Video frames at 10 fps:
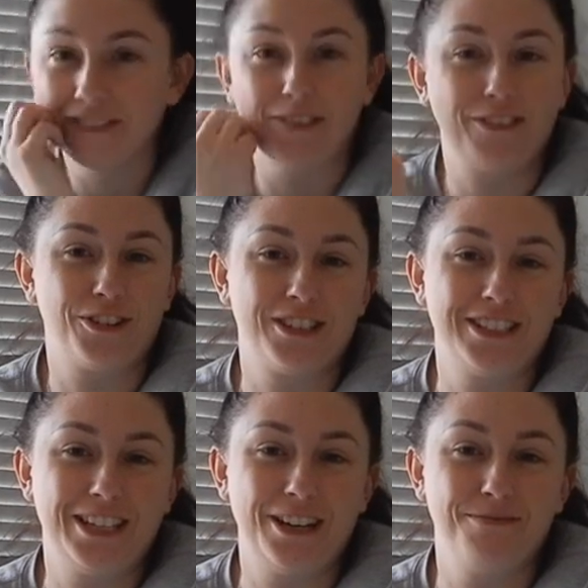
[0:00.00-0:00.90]
my
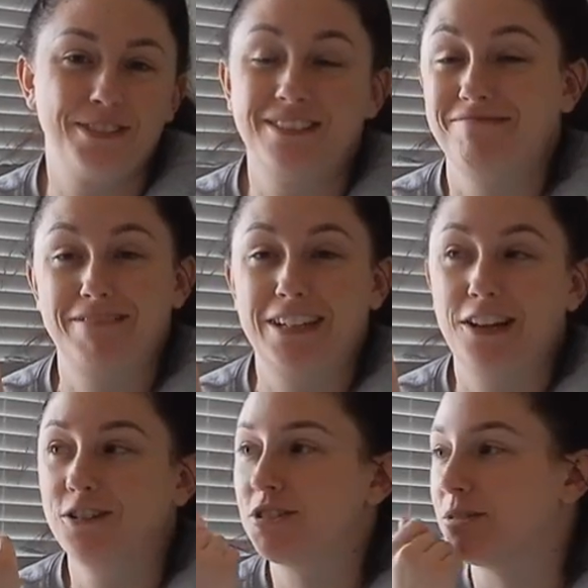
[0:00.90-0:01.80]
first attempt
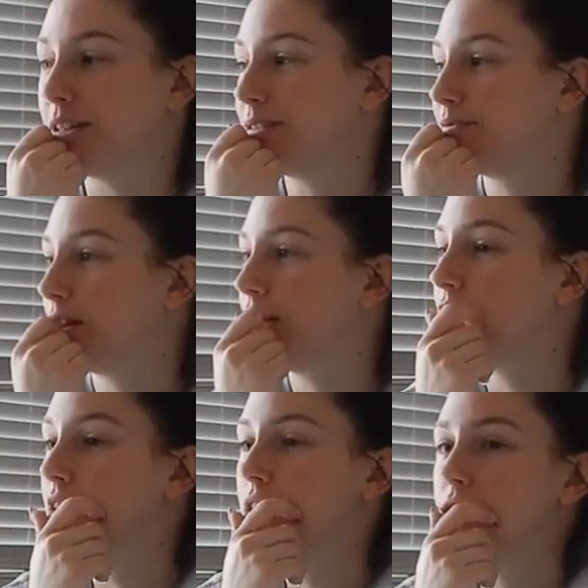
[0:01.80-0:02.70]
didn't go so well.
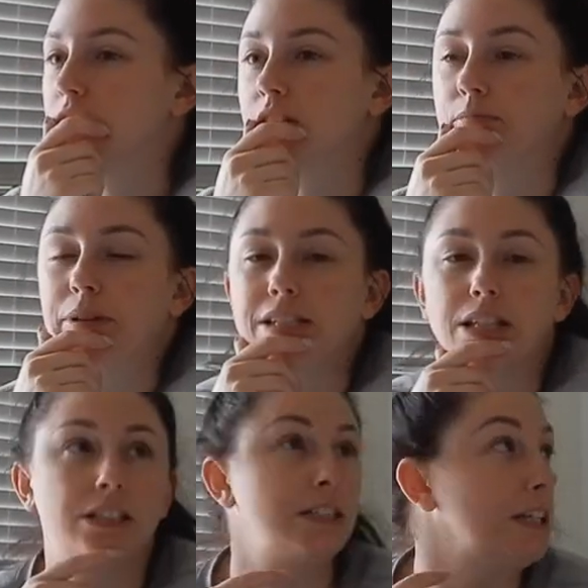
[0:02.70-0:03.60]
So
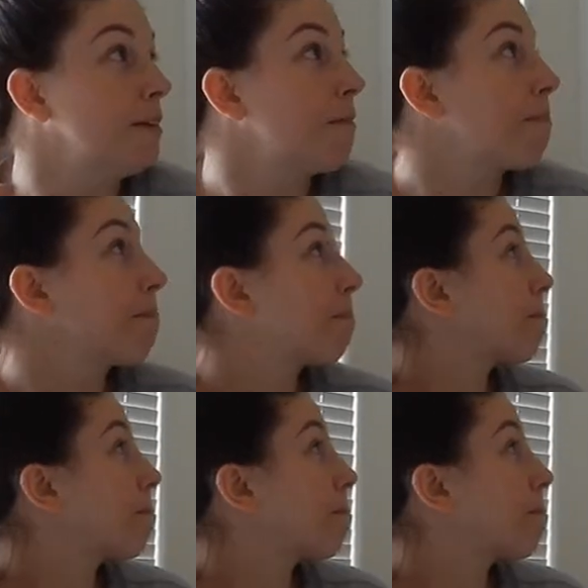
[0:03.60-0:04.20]
basically,